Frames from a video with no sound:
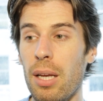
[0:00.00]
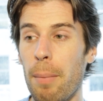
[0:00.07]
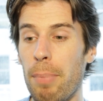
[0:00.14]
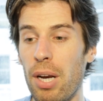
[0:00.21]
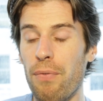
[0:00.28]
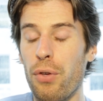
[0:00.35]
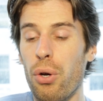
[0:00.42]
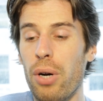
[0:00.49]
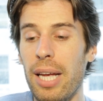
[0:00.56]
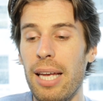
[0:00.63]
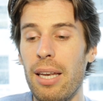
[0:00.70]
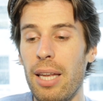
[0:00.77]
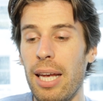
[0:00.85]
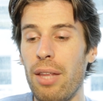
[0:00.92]
But if you're
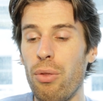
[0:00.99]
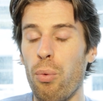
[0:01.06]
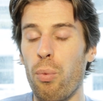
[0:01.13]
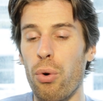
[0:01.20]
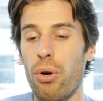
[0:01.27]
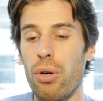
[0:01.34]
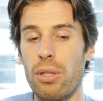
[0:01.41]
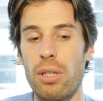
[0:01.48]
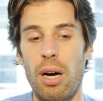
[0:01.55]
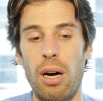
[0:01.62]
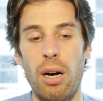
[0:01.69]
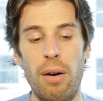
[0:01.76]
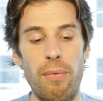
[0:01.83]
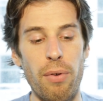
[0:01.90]
in the world
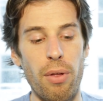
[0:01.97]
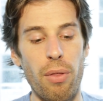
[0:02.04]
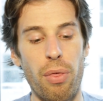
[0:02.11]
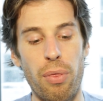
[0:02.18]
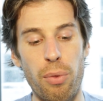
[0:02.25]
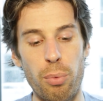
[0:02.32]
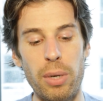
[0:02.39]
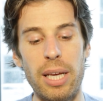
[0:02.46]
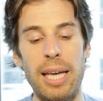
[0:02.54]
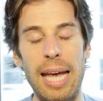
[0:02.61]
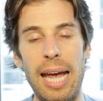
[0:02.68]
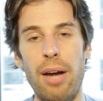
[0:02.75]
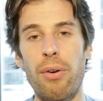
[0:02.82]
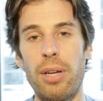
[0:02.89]
of three
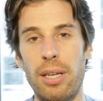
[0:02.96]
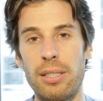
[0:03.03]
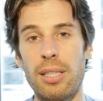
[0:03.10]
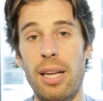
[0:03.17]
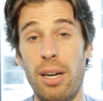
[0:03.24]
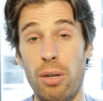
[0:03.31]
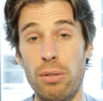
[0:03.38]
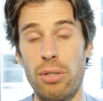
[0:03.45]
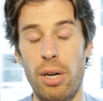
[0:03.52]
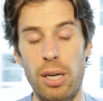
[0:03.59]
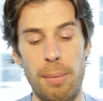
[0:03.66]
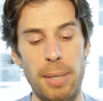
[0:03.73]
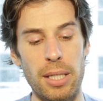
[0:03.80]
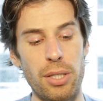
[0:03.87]
areas, and I'll
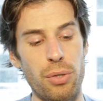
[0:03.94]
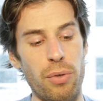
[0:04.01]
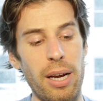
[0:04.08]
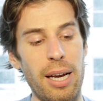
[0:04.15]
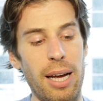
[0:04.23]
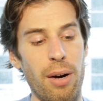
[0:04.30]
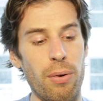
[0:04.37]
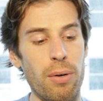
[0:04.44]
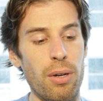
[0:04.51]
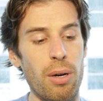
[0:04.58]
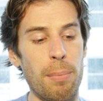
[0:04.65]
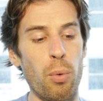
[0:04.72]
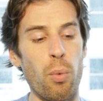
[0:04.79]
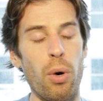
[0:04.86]
talk about this right now.
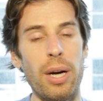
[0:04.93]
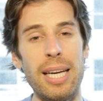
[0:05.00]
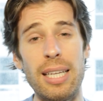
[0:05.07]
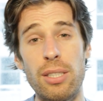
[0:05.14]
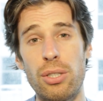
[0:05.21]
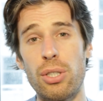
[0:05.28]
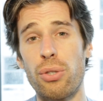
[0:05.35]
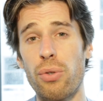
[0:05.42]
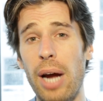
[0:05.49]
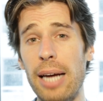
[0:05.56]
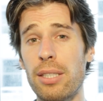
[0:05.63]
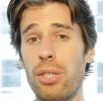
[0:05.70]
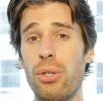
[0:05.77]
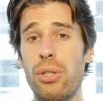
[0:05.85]
Number one is
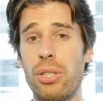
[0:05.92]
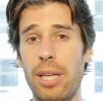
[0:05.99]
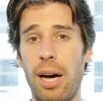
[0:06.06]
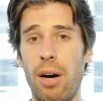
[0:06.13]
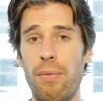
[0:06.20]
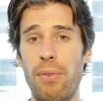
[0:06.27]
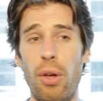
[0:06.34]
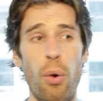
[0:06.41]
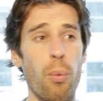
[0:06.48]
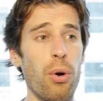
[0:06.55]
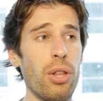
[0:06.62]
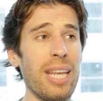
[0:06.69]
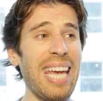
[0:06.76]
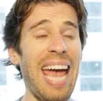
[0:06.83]
distracting yourself,
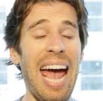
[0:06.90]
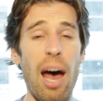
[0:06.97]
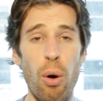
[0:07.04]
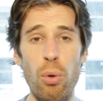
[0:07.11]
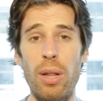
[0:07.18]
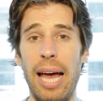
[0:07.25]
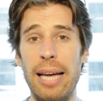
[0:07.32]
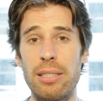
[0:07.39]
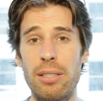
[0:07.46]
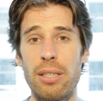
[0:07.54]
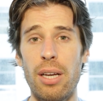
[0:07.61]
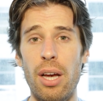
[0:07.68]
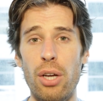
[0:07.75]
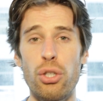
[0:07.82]
where the outlet
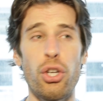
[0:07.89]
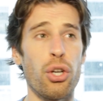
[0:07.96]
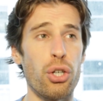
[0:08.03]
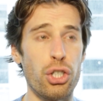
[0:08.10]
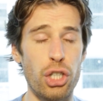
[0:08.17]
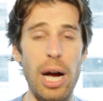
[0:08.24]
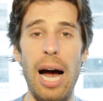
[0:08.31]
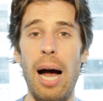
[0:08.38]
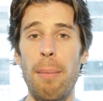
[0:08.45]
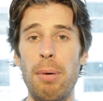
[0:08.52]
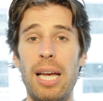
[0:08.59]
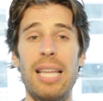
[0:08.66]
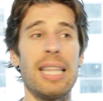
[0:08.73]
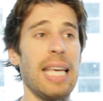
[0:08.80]
to your job,
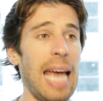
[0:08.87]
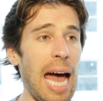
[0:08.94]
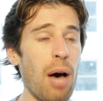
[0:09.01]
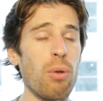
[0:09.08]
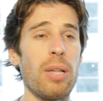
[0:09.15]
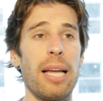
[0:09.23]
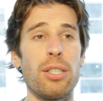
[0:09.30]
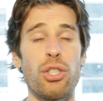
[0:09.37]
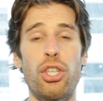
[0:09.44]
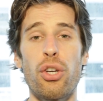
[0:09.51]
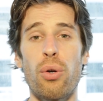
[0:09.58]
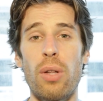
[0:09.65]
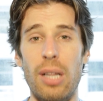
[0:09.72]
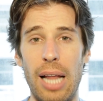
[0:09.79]
the outlet to
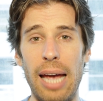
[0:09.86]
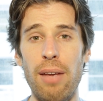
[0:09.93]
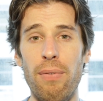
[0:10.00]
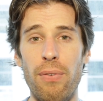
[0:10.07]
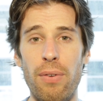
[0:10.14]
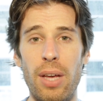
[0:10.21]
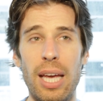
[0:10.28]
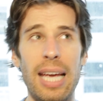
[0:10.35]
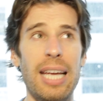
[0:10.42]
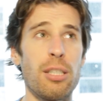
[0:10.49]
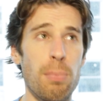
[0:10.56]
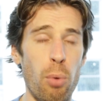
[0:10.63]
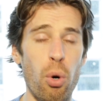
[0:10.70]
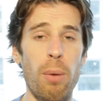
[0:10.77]
your life
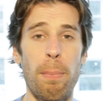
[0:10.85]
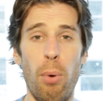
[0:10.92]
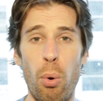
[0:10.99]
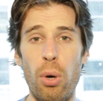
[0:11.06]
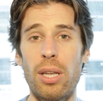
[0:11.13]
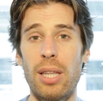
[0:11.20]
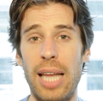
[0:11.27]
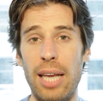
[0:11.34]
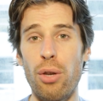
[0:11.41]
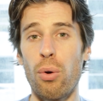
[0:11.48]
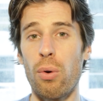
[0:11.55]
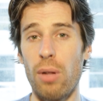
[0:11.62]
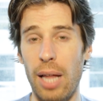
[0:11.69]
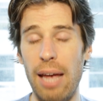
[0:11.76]
is more important than
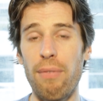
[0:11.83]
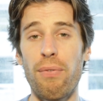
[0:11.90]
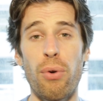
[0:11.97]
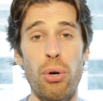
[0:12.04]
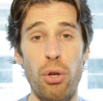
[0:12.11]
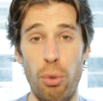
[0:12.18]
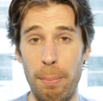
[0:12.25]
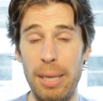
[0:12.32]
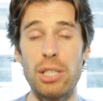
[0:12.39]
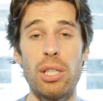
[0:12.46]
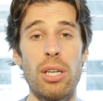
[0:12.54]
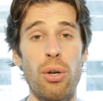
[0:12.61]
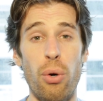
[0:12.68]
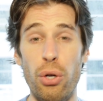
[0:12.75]
your life or your
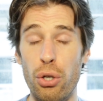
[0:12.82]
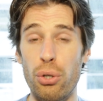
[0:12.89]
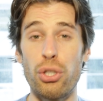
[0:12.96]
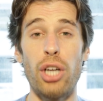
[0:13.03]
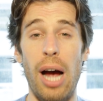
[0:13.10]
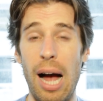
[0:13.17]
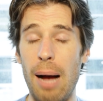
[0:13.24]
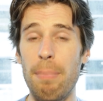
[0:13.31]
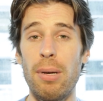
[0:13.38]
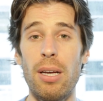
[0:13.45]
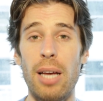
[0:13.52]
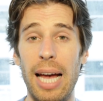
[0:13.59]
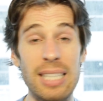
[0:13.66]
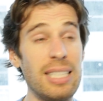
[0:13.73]
mission or your job.
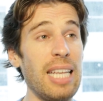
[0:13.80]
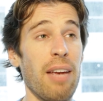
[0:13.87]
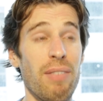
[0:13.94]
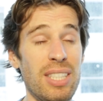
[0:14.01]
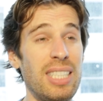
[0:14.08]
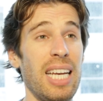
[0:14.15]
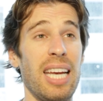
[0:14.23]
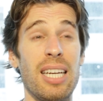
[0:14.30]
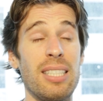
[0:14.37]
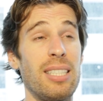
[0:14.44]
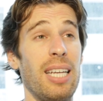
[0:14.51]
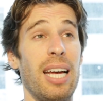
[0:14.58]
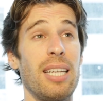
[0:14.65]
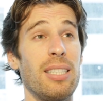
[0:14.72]
As David Data
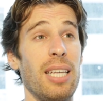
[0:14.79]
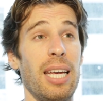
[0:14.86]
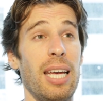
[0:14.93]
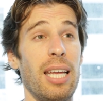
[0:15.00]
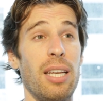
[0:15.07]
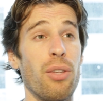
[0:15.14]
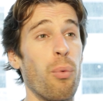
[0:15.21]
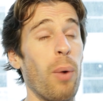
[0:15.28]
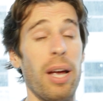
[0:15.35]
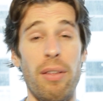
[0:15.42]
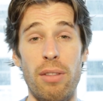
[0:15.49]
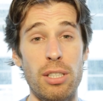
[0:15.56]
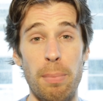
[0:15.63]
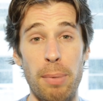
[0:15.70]
says in The Way
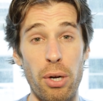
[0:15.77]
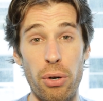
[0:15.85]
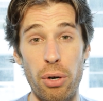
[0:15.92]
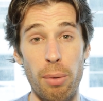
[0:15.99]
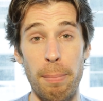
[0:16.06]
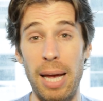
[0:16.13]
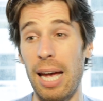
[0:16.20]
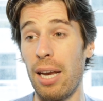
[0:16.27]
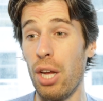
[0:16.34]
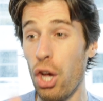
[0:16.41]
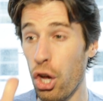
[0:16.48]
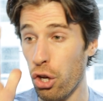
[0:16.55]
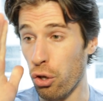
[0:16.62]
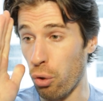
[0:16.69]
of the Superior Man,
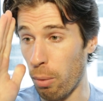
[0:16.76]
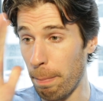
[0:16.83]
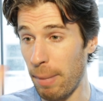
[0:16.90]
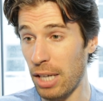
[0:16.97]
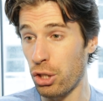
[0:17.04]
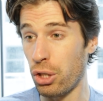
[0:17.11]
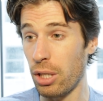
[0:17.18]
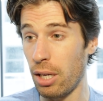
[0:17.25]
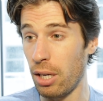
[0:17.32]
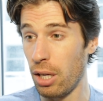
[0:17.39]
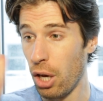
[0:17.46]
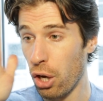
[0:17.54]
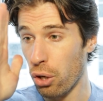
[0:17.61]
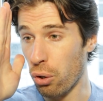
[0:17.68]
your
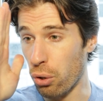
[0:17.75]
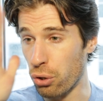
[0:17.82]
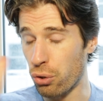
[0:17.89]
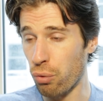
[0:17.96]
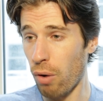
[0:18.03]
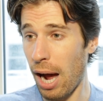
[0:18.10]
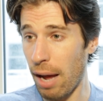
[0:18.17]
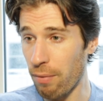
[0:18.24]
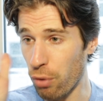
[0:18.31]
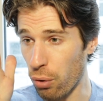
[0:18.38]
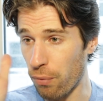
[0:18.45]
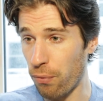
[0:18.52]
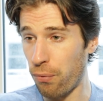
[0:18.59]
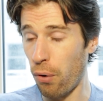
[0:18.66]
mission, your drive,
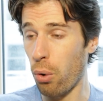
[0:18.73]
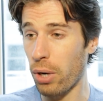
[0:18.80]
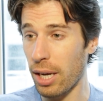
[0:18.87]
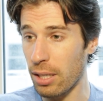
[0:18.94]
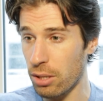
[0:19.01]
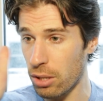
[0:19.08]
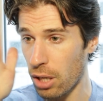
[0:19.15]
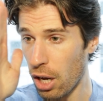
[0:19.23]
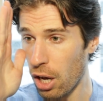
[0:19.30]
your focus,